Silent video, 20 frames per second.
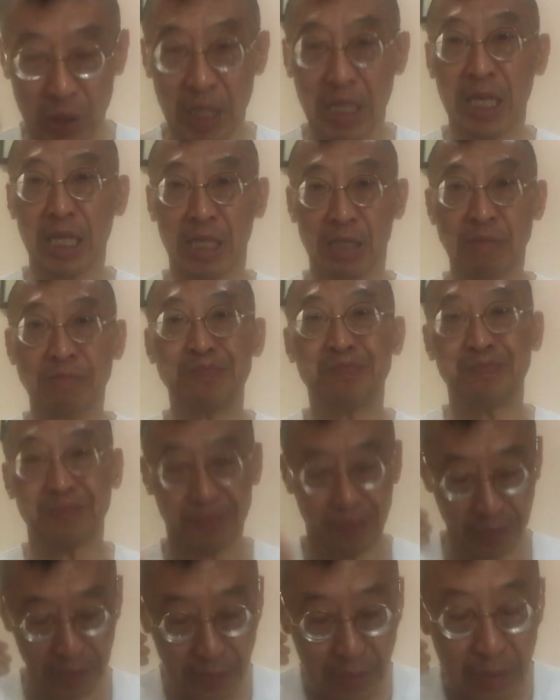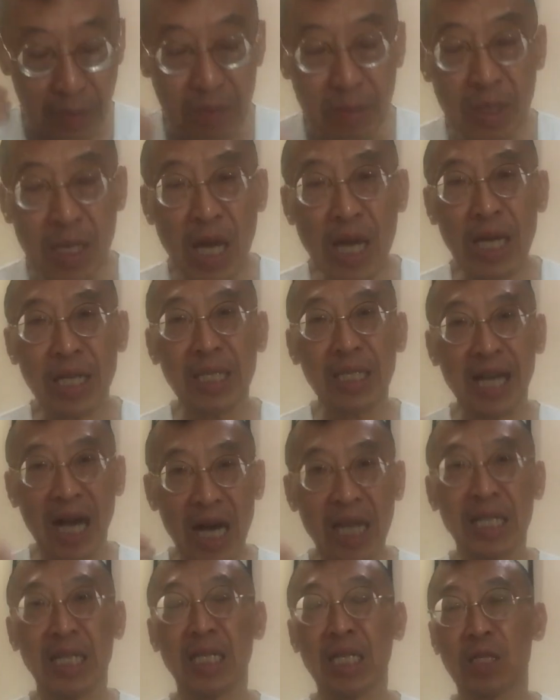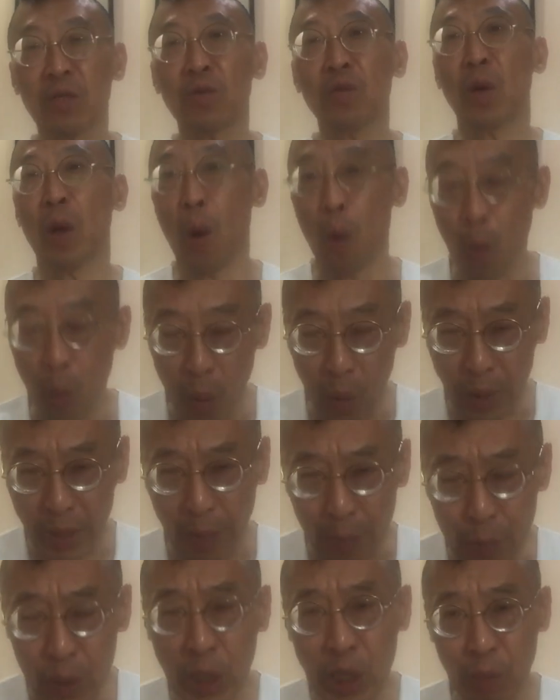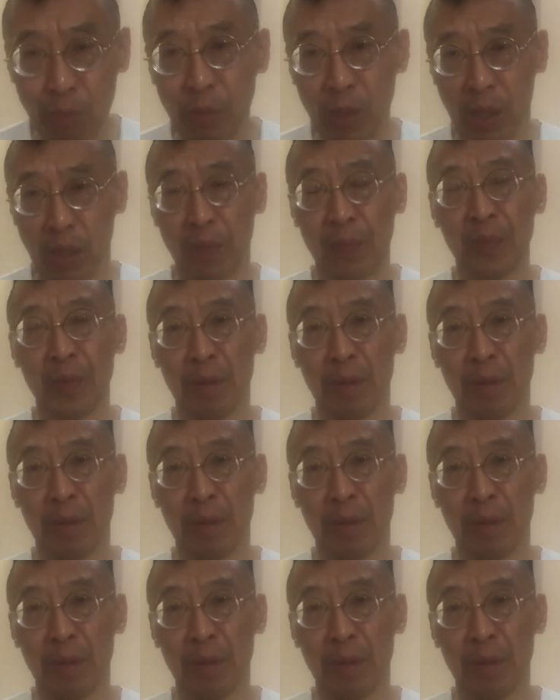detail in guiding you with the principle